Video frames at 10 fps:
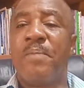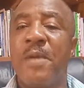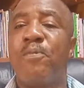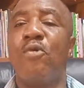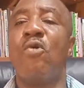
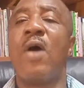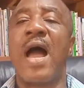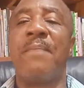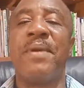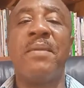people
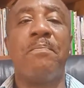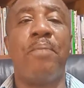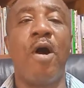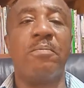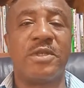are being
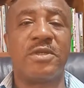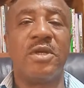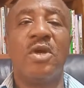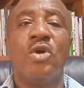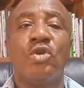pumped
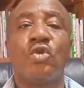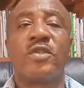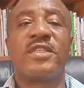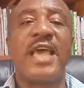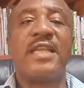to
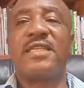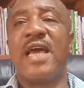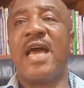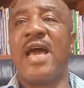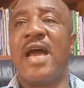set
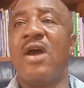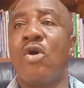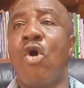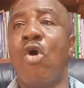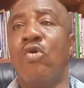
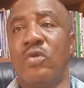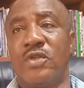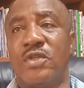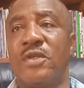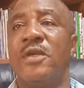
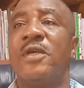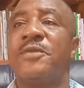goals.